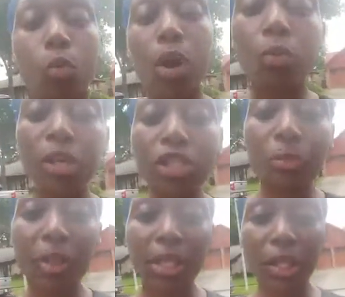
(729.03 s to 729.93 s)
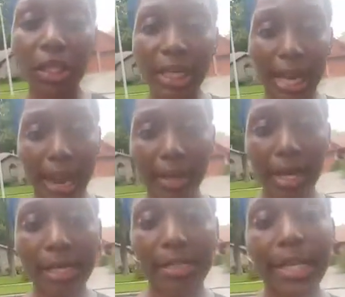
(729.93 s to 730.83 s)
what we should be looking at
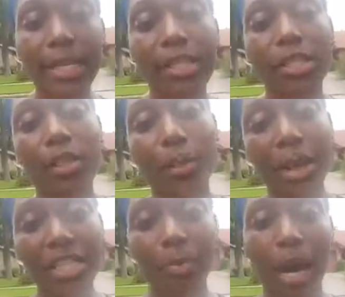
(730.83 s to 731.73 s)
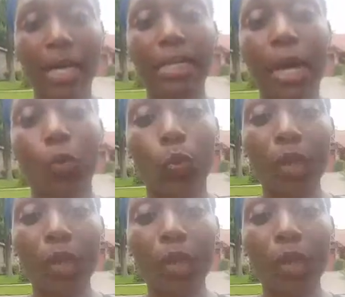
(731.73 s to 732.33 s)
is getting to the best body that